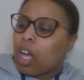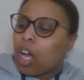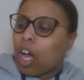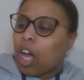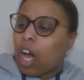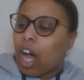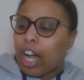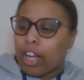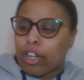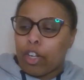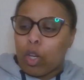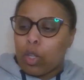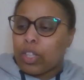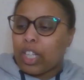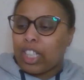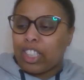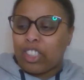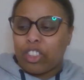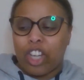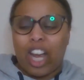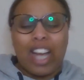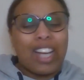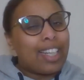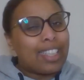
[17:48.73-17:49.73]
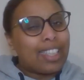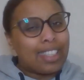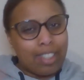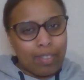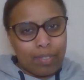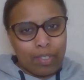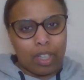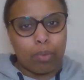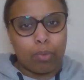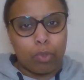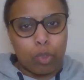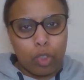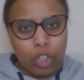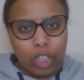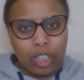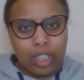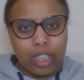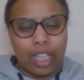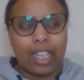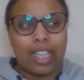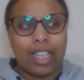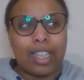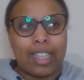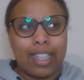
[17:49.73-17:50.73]
I know that Jack had given up
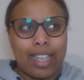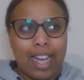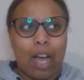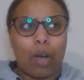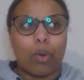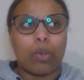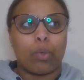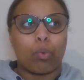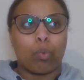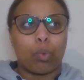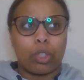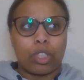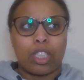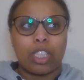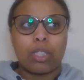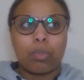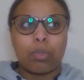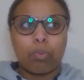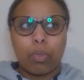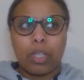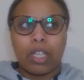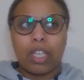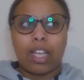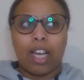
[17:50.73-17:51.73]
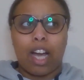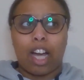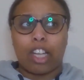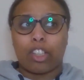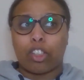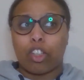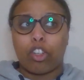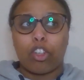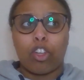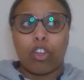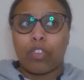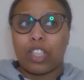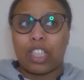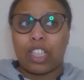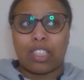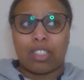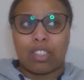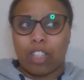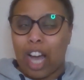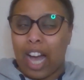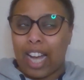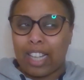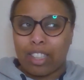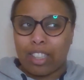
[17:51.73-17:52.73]
drinking. Now, would this be, I don't know if he
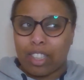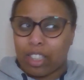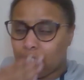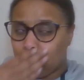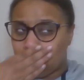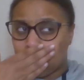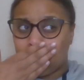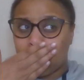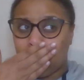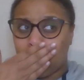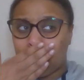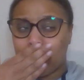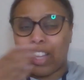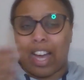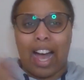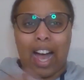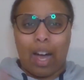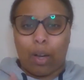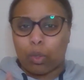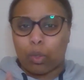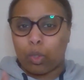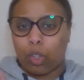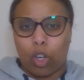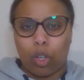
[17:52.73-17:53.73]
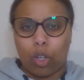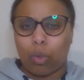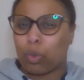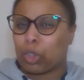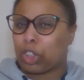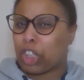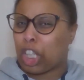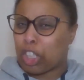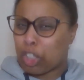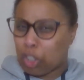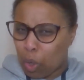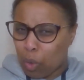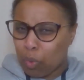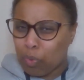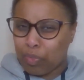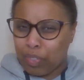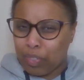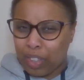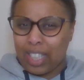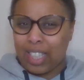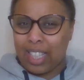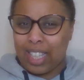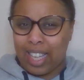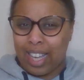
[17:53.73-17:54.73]
had any other alcohol, which I don't
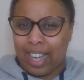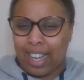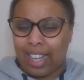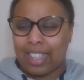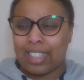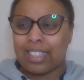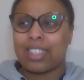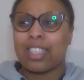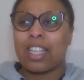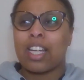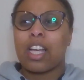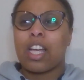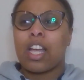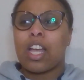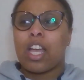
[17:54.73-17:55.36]
think he has.